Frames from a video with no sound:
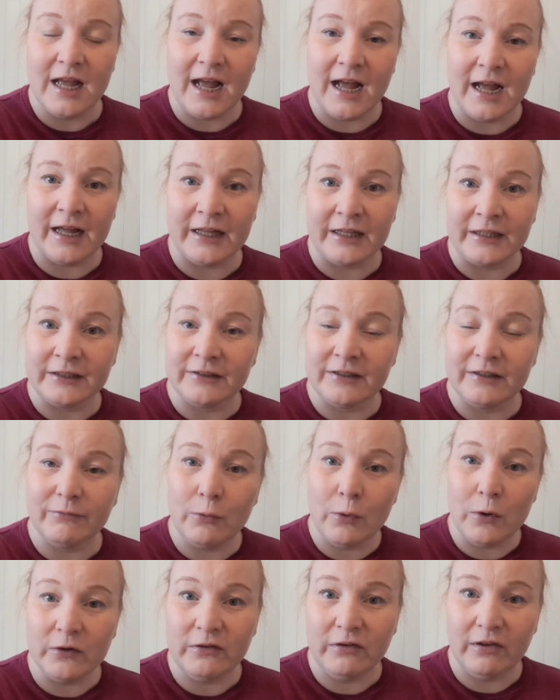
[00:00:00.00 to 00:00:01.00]
and the
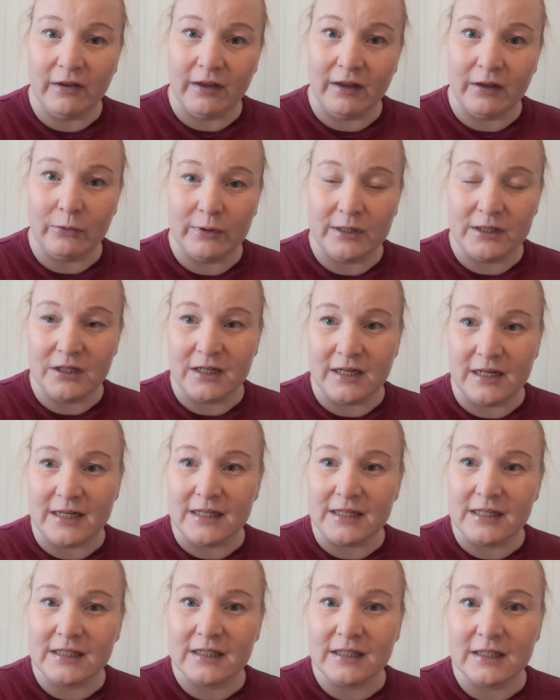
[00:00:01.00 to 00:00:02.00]
water, which
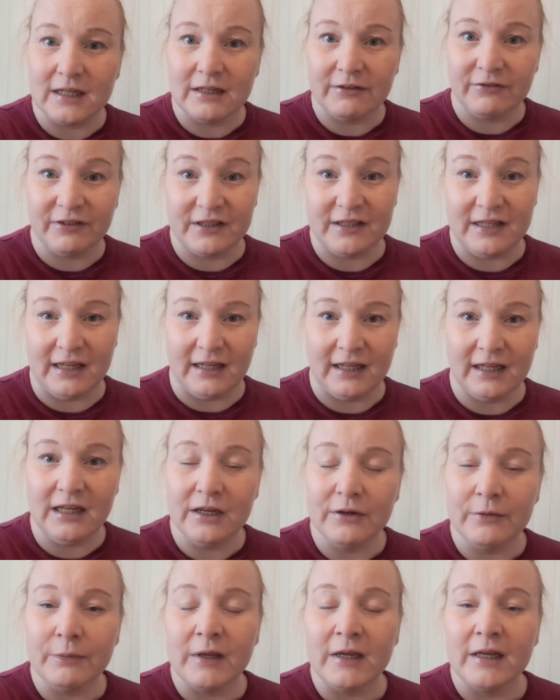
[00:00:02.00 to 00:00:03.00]
is
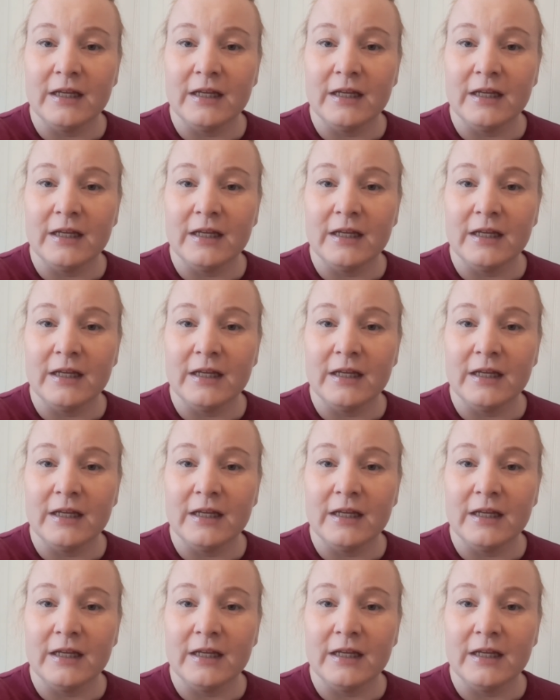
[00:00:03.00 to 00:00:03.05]
fatigue,